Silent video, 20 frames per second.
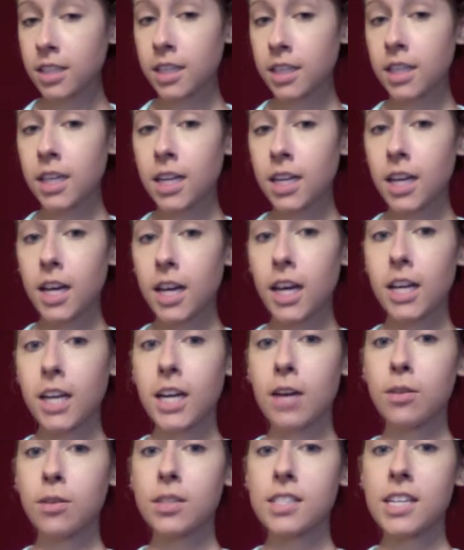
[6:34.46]
And I
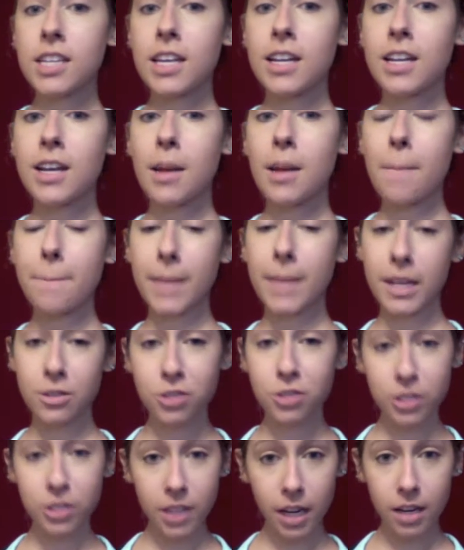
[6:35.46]
was in major
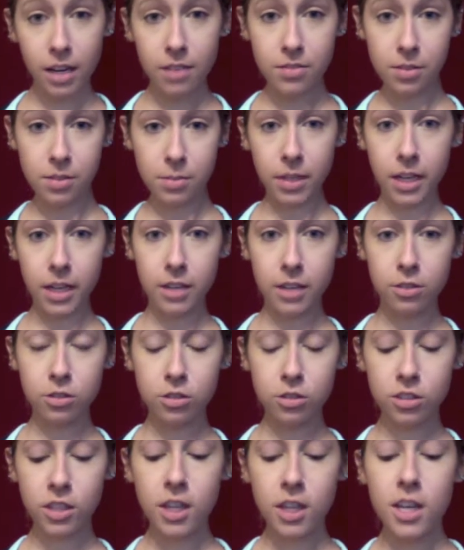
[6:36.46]
need of some blush.
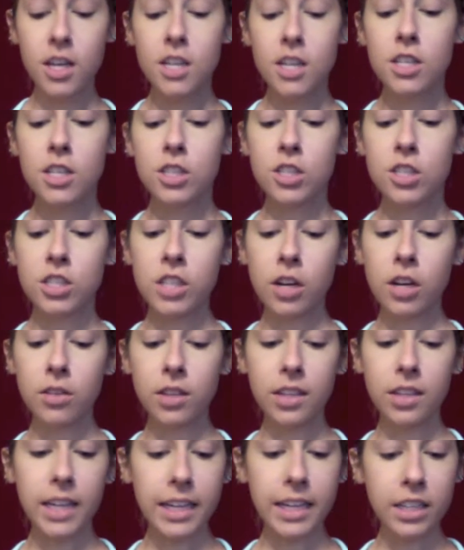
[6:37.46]
So the
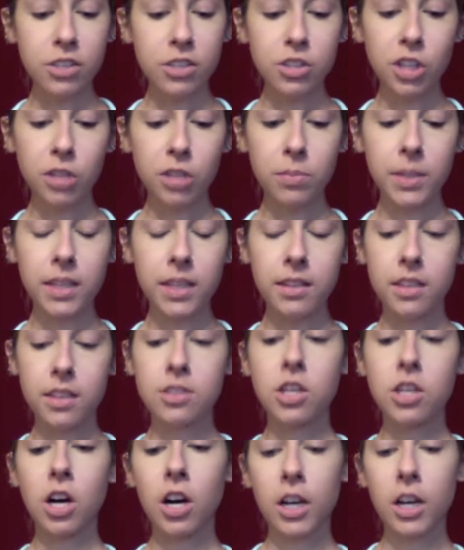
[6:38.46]
lady showed me the
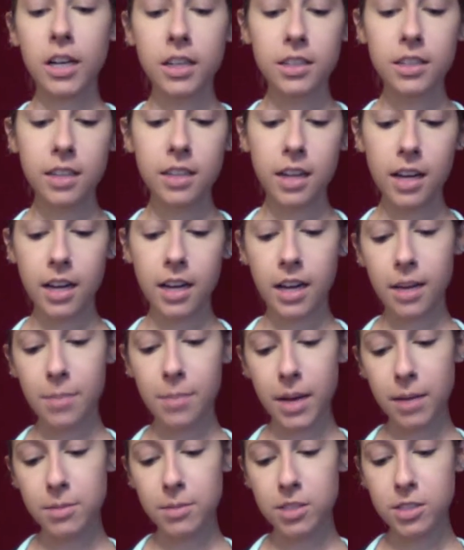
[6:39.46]
Tarte
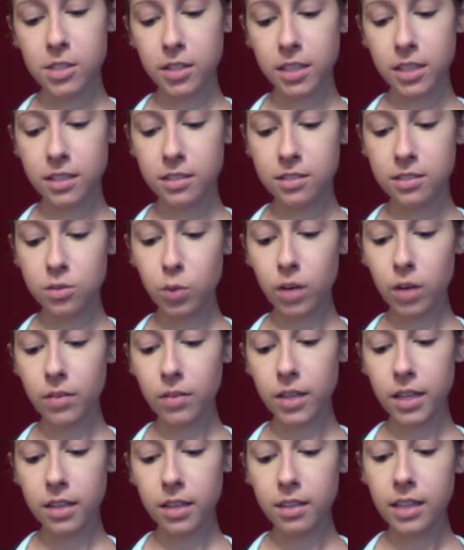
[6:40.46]
Amazonian 12-Hour
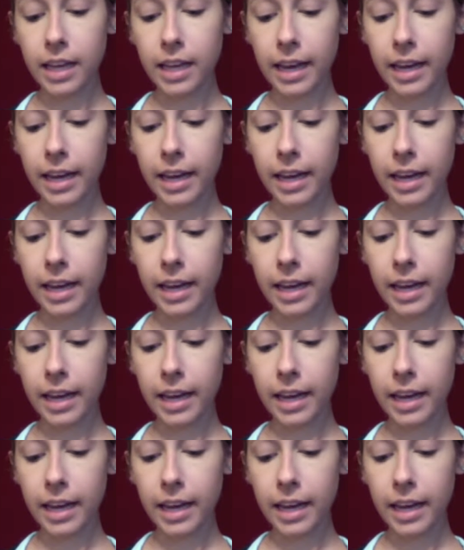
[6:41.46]
Clay